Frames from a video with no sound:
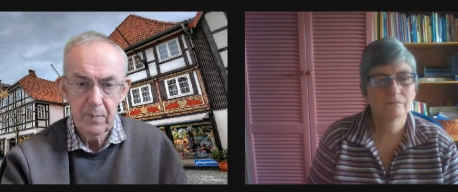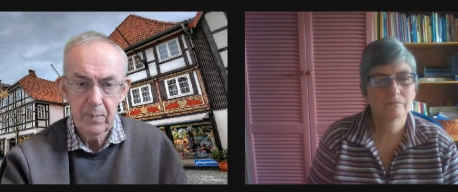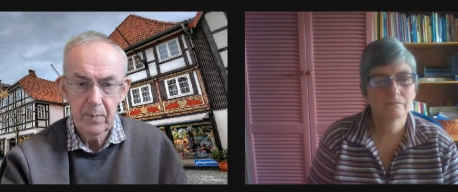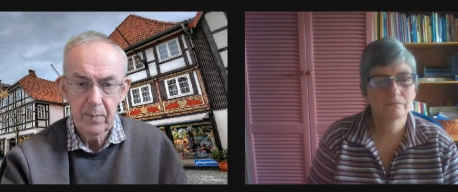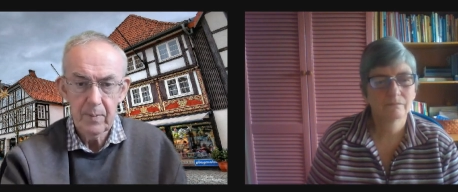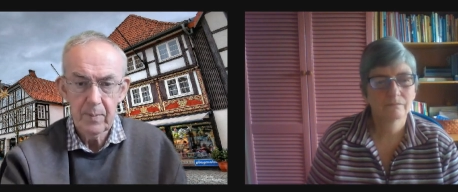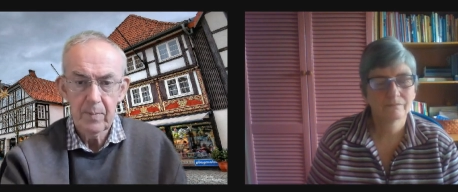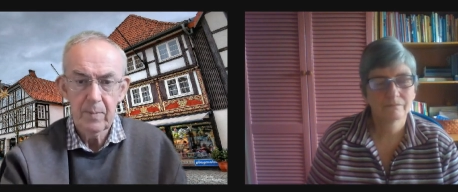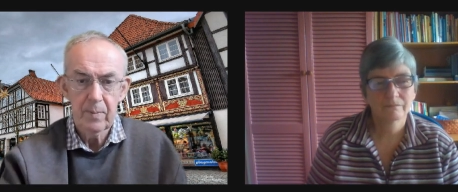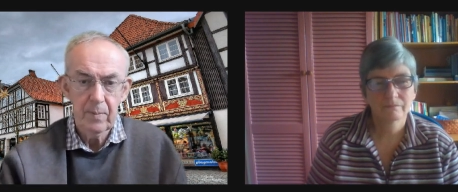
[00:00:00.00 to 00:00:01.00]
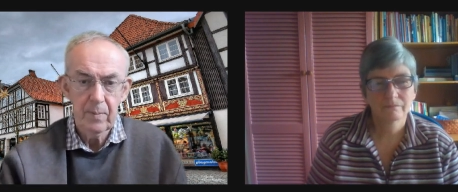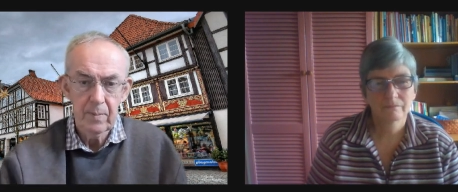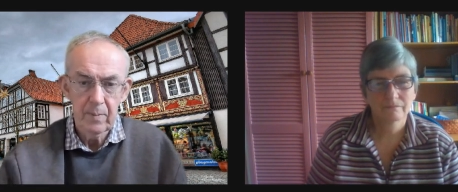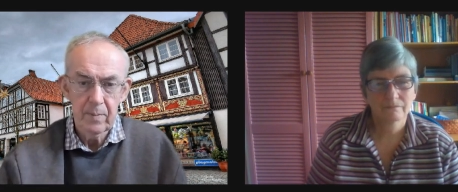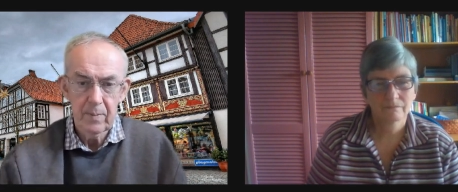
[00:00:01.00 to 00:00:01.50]

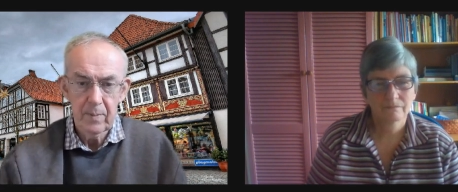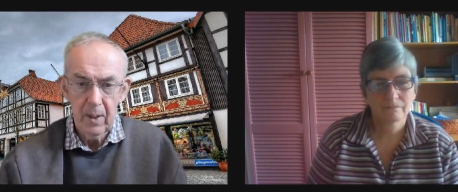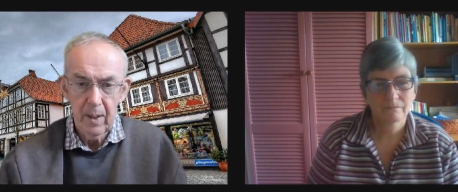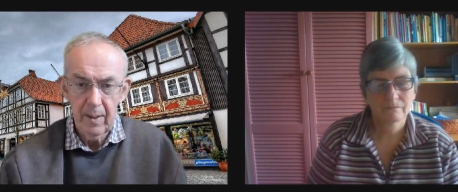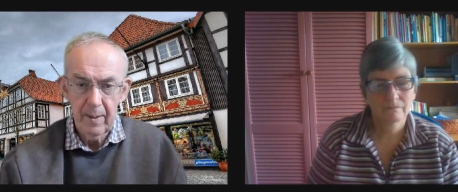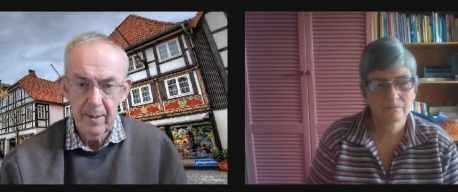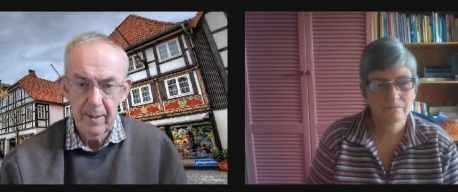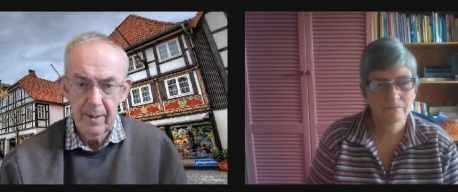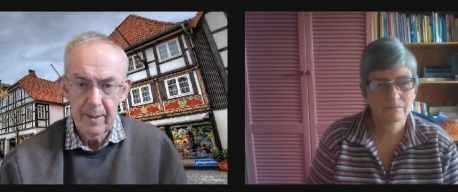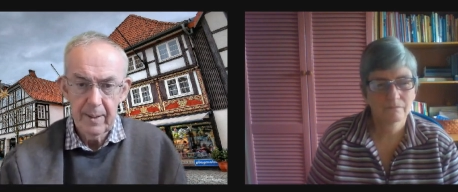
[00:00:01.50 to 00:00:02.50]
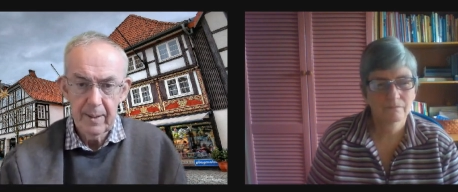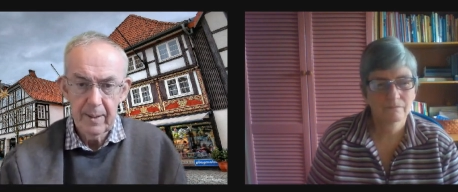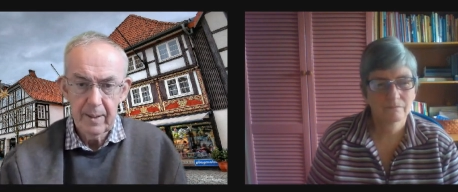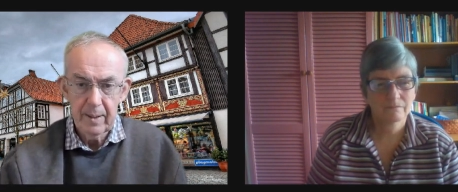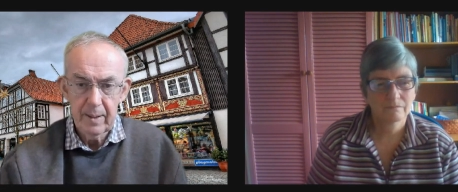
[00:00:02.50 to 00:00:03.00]

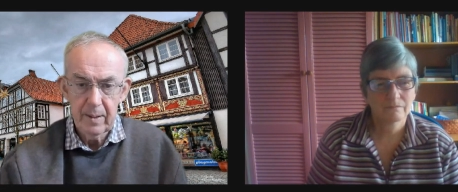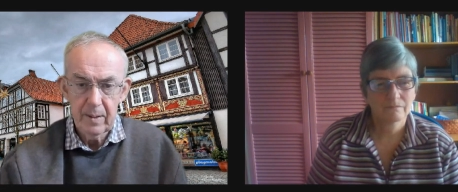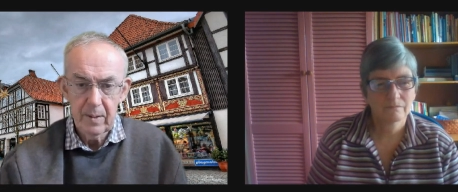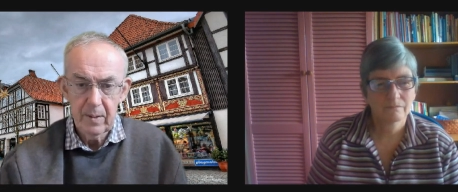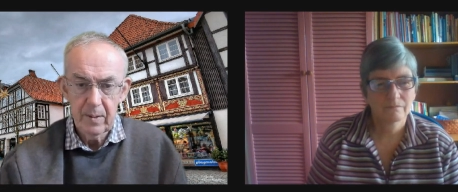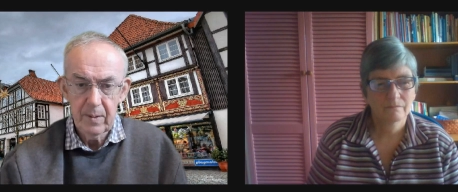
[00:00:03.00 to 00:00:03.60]
(silence)